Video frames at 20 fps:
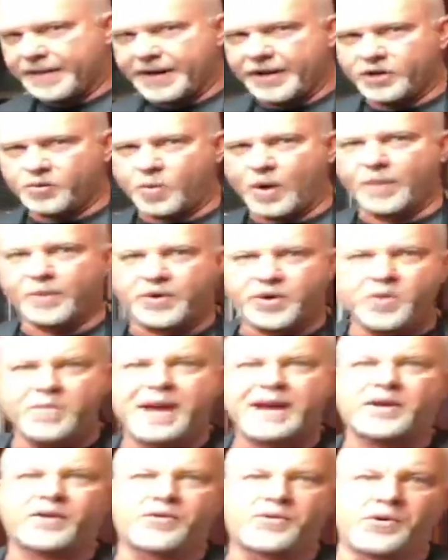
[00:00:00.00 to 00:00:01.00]
Here's why. When you
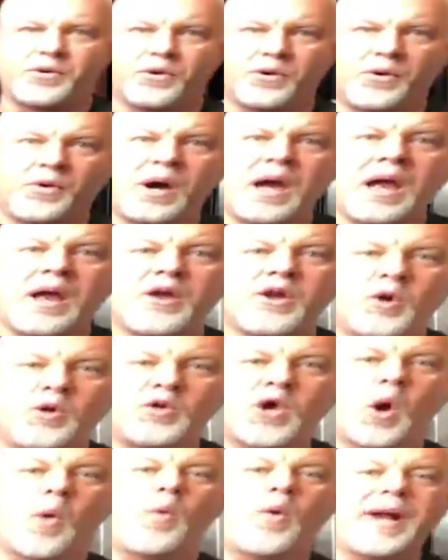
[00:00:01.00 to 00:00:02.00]
make a roux, you
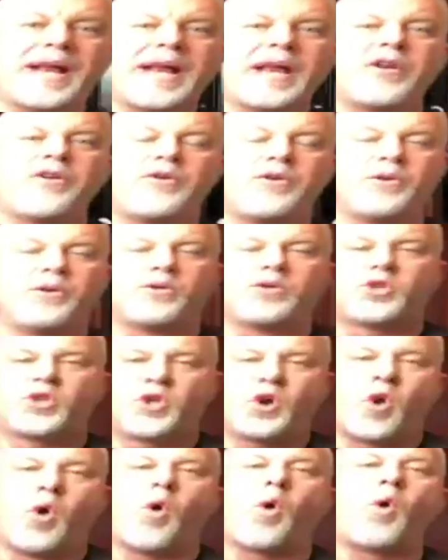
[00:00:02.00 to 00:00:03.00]
don't want to introduce
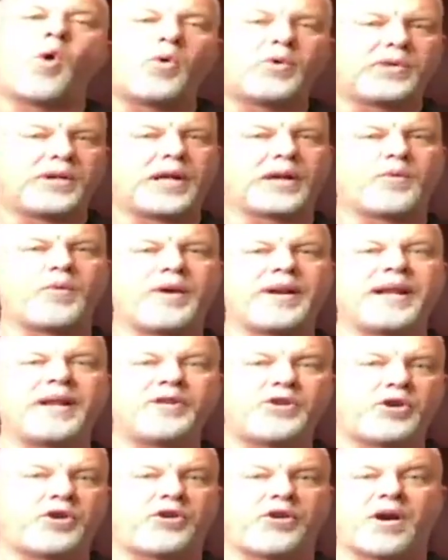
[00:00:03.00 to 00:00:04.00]
cold liquid
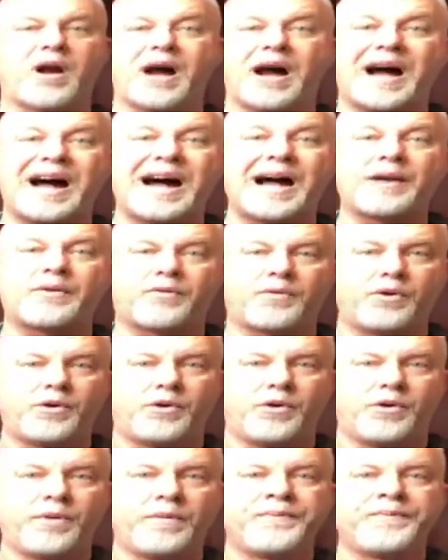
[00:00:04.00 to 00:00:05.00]
into your hot
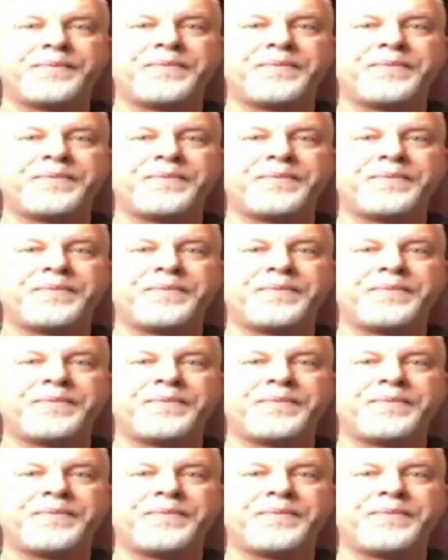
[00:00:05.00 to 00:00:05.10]
roux.